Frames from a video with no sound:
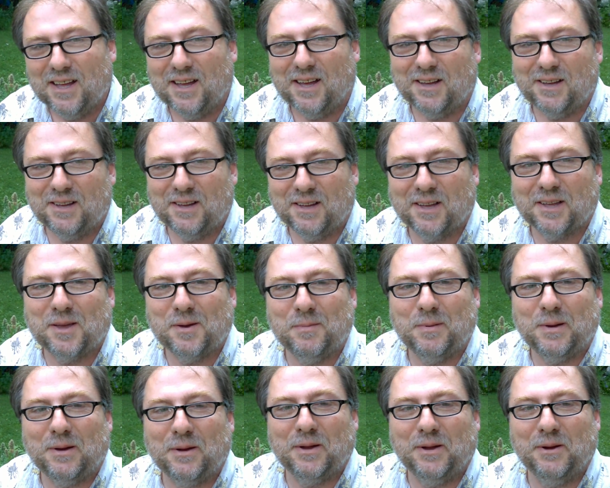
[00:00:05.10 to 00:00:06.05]
Uh, I
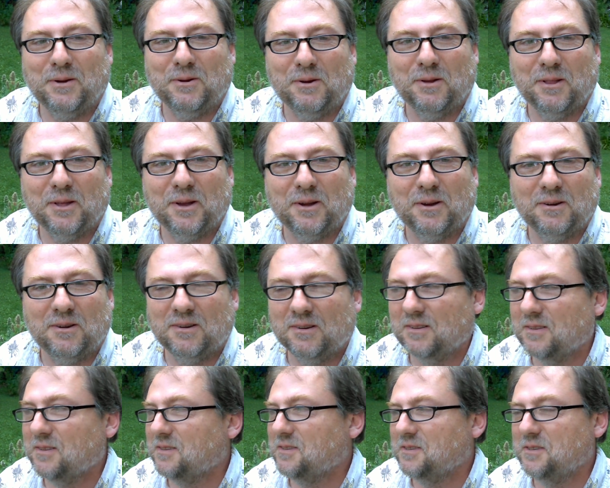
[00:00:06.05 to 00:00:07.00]
come out here earlier
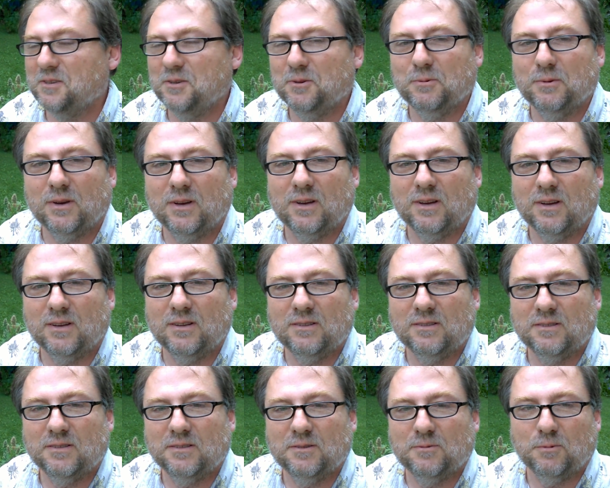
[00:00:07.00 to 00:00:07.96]
to, uh,
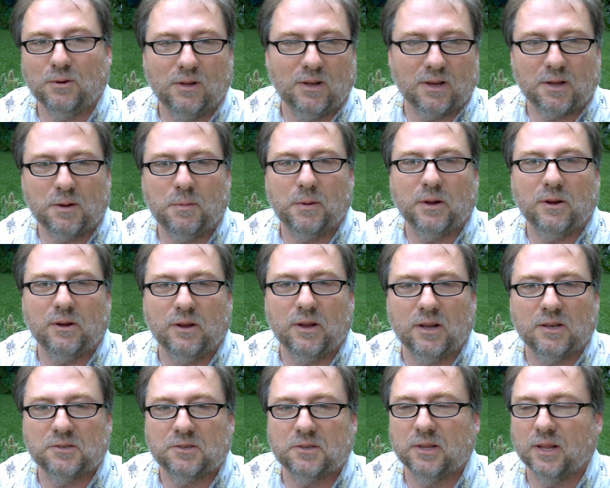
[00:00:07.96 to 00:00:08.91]
well, I come out here
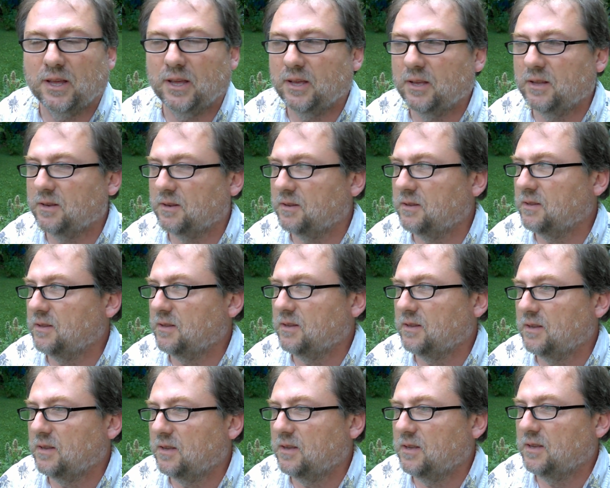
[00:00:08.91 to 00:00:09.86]
yesterday
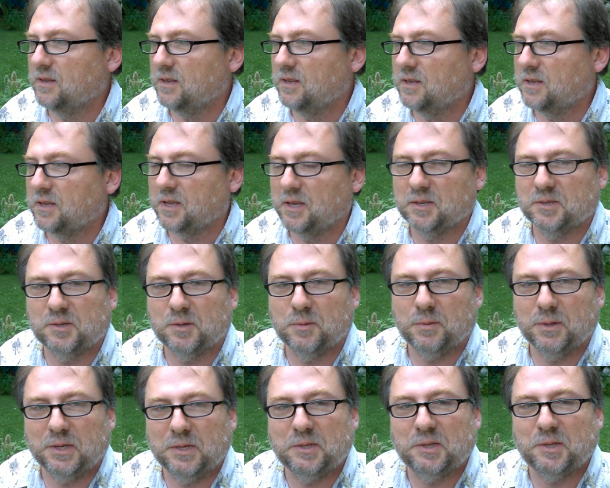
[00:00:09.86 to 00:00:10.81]
and get
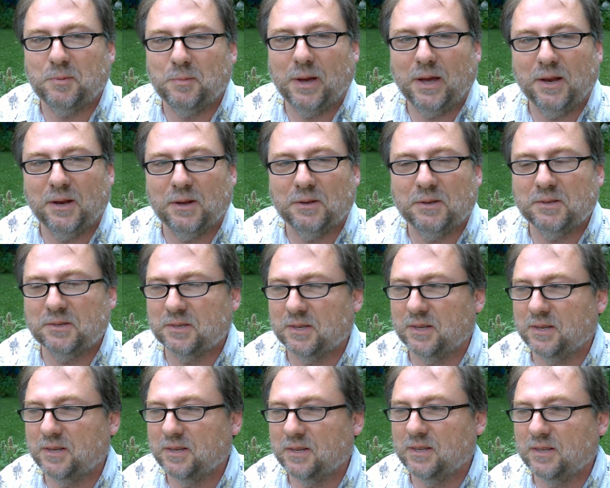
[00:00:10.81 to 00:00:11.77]
some of these tomatoes,
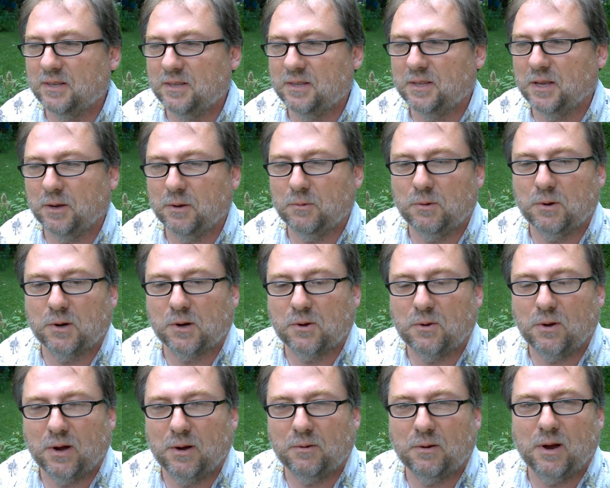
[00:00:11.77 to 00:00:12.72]
and they weren't
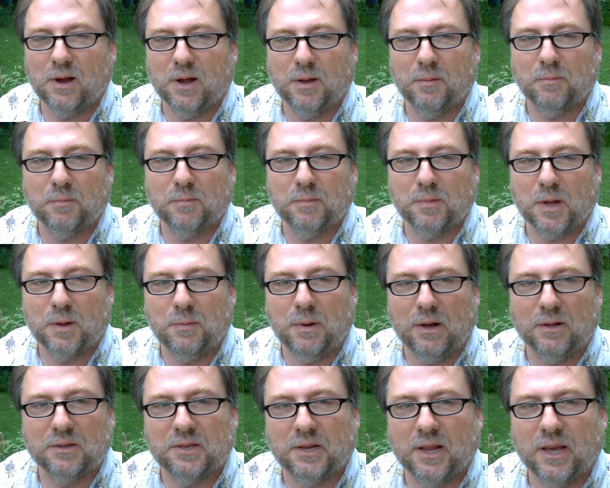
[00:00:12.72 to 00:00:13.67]
quite ripe. Come
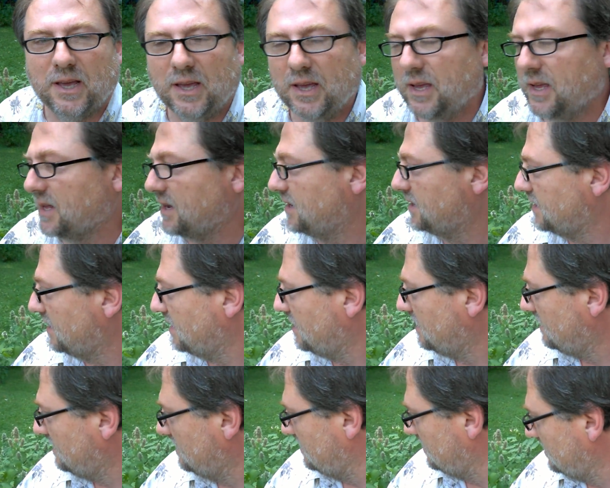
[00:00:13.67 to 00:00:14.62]
out today, and
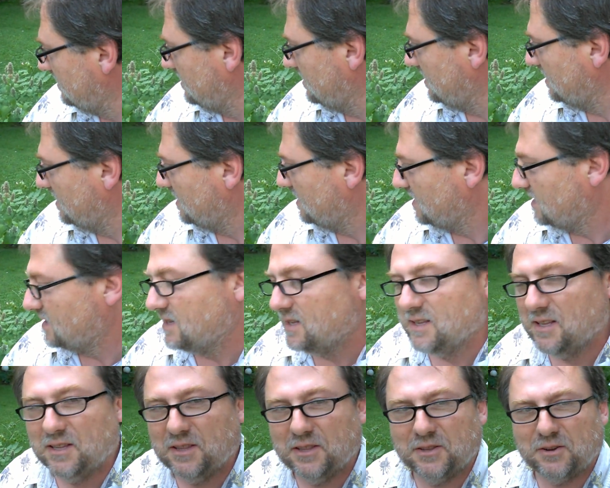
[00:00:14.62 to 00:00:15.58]
uh,
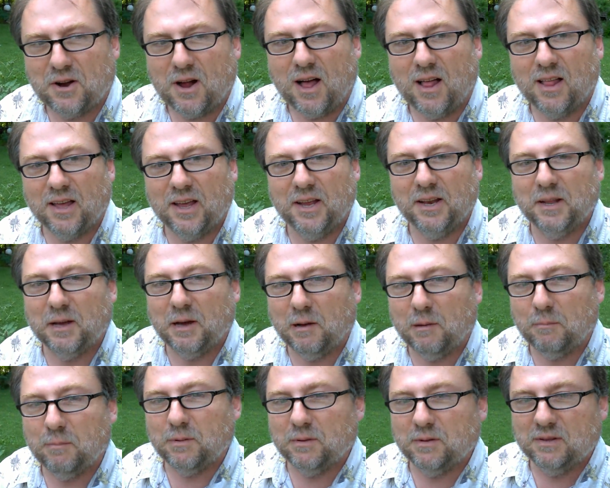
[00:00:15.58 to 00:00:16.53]
they're all ate
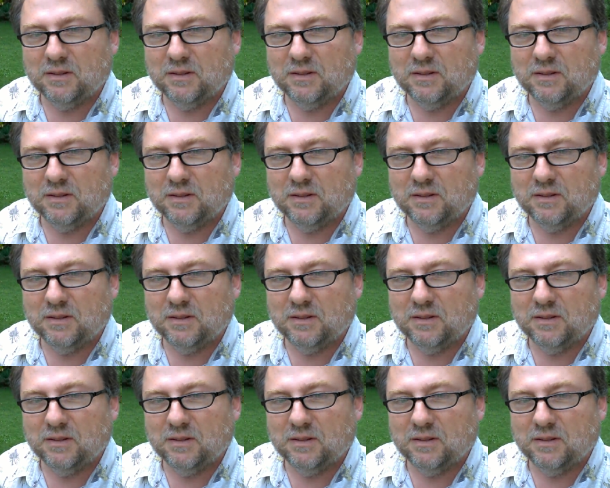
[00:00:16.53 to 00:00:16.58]
up.